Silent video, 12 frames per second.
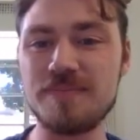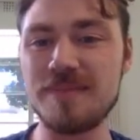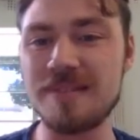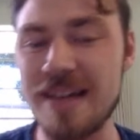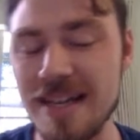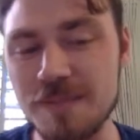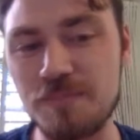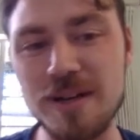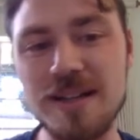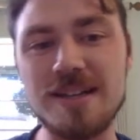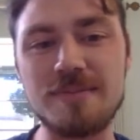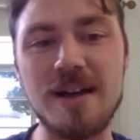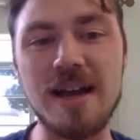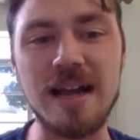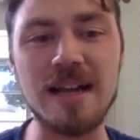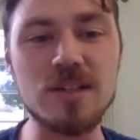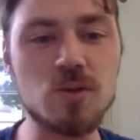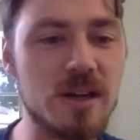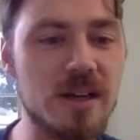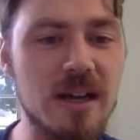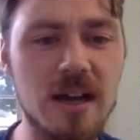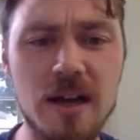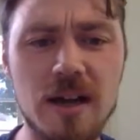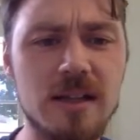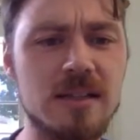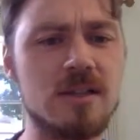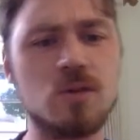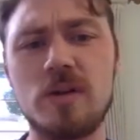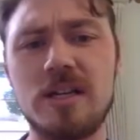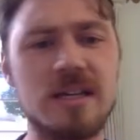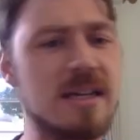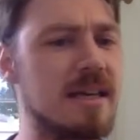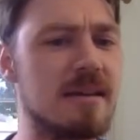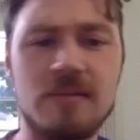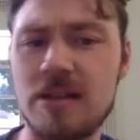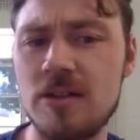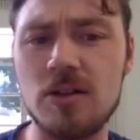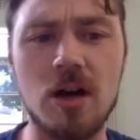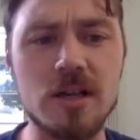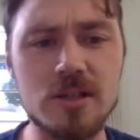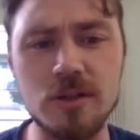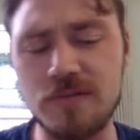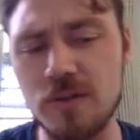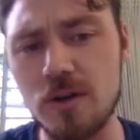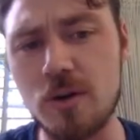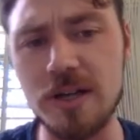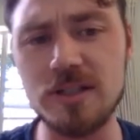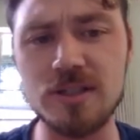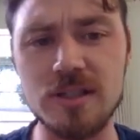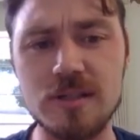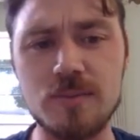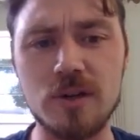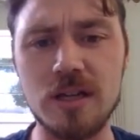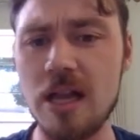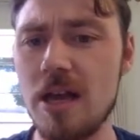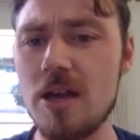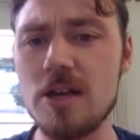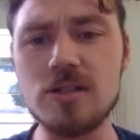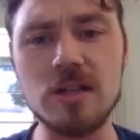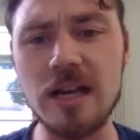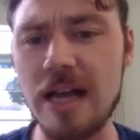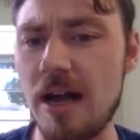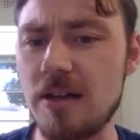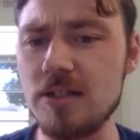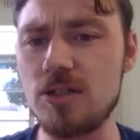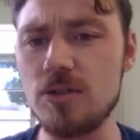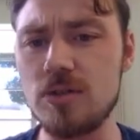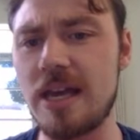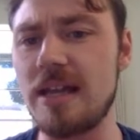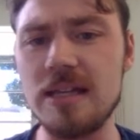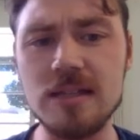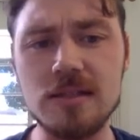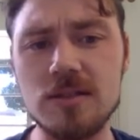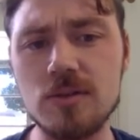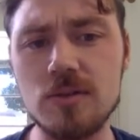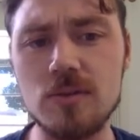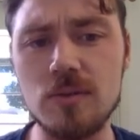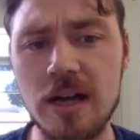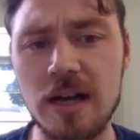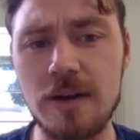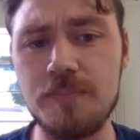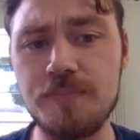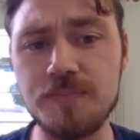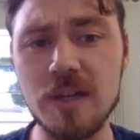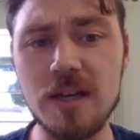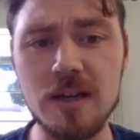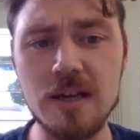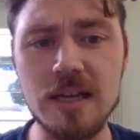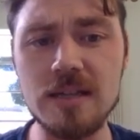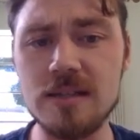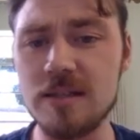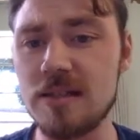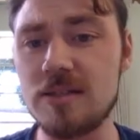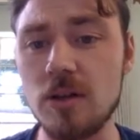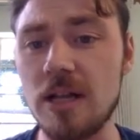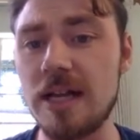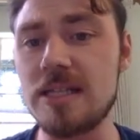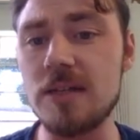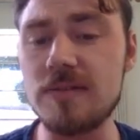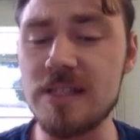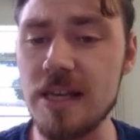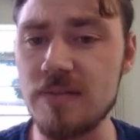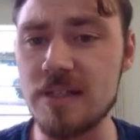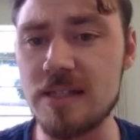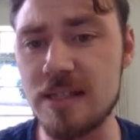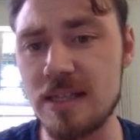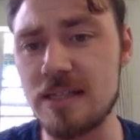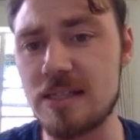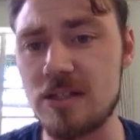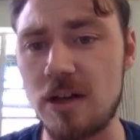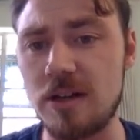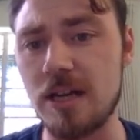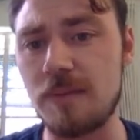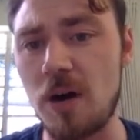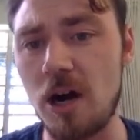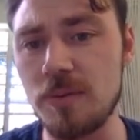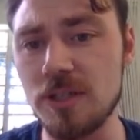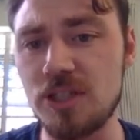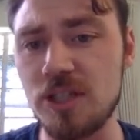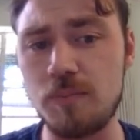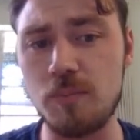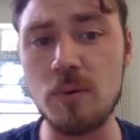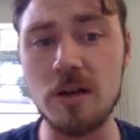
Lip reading: That's brilliant, man. I just want to ask you a few questions, Morgan. So like, how did you get into this whole idea of Seven Sins, starting a barbershop with